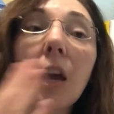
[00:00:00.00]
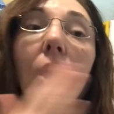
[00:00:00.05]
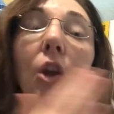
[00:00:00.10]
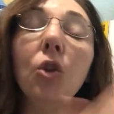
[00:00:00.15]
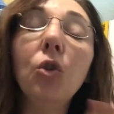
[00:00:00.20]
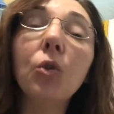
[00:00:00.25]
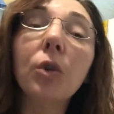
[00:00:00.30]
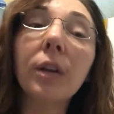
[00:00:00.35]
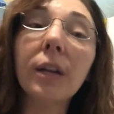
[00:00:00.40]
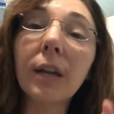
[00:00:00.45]

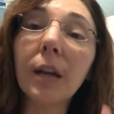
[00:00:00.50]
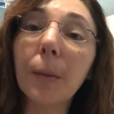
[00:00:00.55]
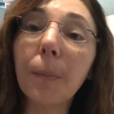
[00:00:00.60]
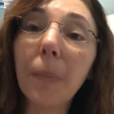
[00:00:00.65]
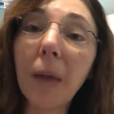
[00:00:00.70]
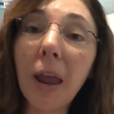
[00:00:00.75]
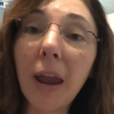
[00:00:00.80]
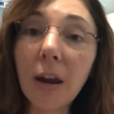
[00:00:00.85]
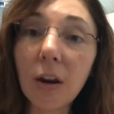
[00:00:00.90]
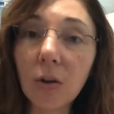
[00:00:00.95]
You can
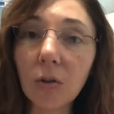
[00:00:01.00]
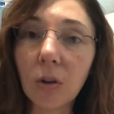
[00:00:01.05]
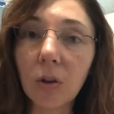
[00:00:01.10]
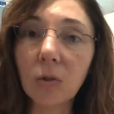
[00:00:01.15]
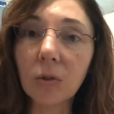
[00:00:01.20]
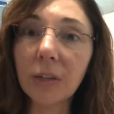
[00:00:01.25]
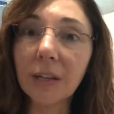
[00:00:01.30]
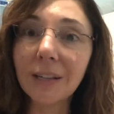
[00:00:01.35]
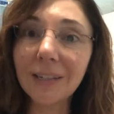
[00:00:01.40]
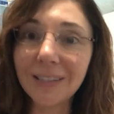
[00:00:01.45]
compare
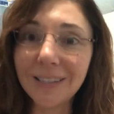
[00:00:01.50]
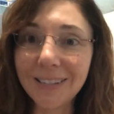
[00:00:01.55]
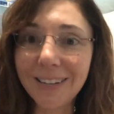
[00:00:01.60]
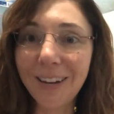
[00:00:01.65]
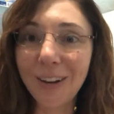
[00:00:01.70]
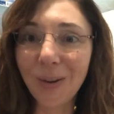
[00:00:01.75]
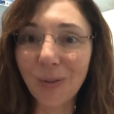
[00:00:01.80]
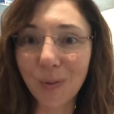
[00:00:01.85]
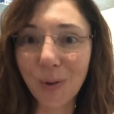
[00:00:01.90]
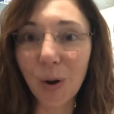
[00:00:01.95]
those and see
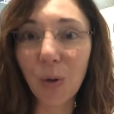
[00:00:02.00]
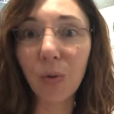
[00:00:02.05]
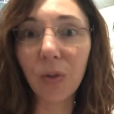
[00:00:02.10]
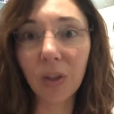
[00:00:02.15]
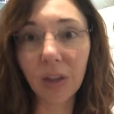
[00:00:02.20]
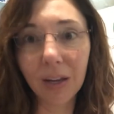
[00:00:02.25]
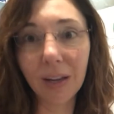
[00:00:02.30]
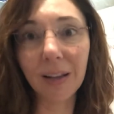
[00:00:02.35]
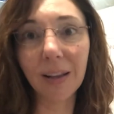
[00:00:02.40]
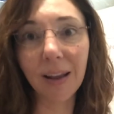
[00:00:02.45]
growth
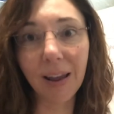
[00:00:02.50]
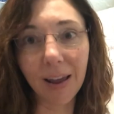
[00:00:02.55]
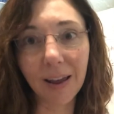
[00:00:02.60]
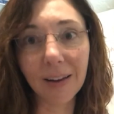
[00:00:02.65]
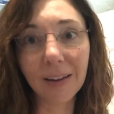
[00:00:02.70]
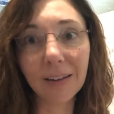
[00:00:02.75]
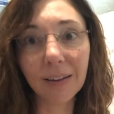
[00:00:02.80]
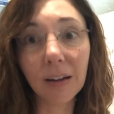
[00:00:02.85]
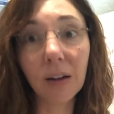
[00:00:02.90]
in that